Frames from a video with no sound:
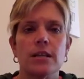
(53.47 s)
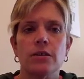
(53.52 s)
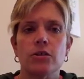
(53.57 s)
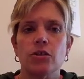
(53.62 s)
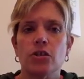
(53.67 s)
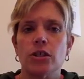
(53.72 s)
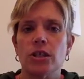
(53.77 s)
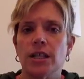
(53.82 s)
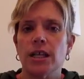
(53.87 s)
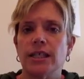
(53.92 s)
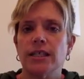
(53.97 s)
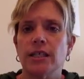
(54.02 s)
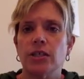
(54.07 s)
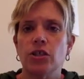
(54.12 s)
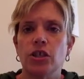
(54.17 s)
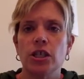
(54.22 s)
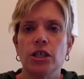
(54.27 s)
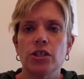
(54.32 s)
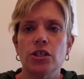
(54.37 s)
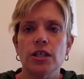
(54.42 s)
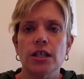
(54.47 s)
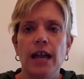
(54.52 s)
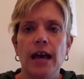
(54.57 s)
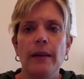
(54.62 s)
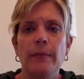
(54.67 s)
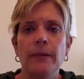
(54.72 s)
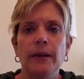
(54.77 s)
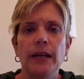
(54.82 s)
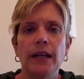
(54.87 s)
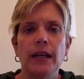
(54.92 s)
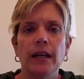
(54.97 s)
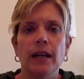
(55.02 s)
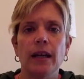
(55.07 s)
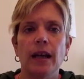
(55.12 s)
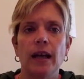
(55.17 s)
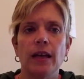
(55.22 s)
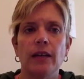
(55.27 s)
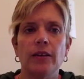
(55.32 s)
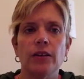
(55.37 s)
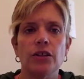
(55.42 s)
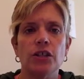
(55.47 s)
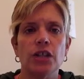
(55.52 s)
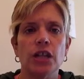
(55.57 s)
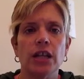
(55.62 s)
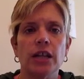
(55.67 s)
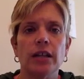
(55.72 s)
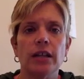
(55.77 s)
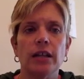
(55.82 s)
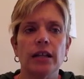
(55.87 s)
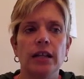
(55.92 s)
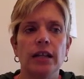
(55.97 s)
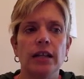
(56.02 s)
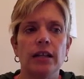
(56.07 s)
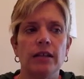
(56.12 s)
Just lots of changes happening energetically.